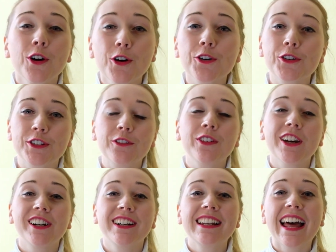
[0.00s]
course, if you
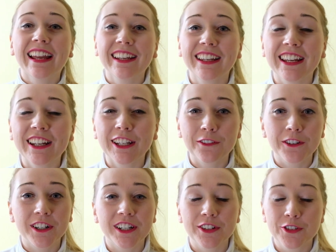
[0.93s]
are liking, if
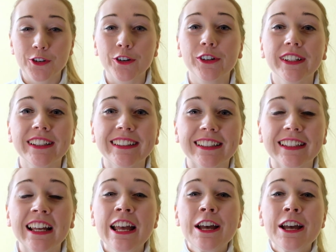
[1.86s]
you're enjoying, then